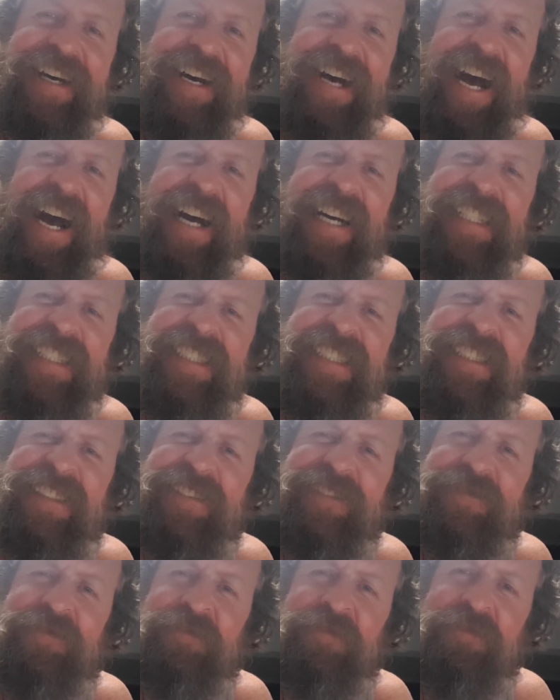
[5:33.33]
hugged
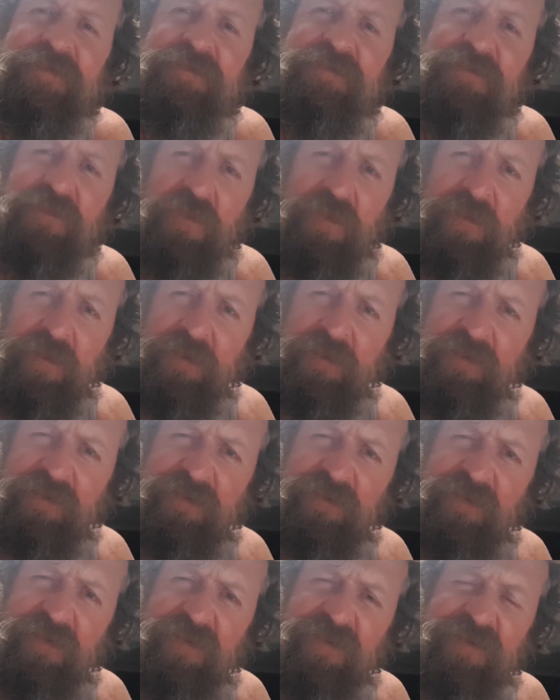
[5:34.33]
them,
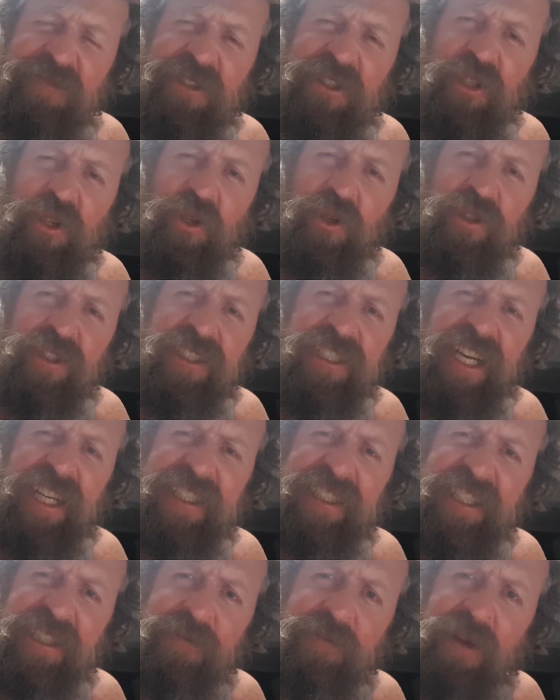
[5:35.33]
looked
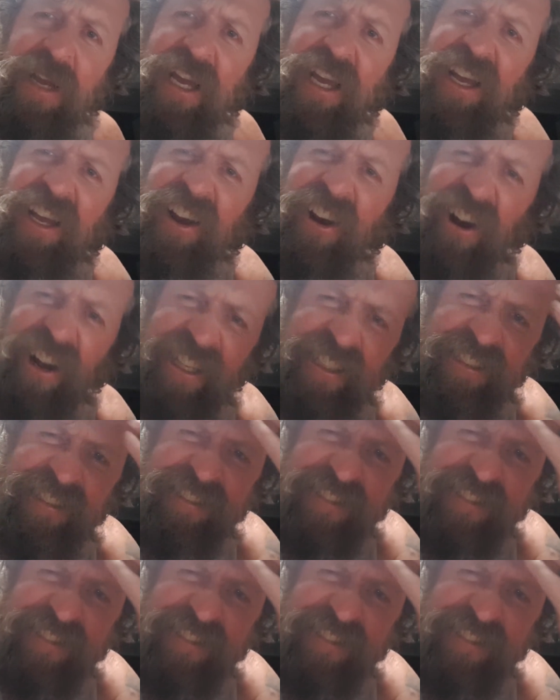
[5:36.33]
at them, I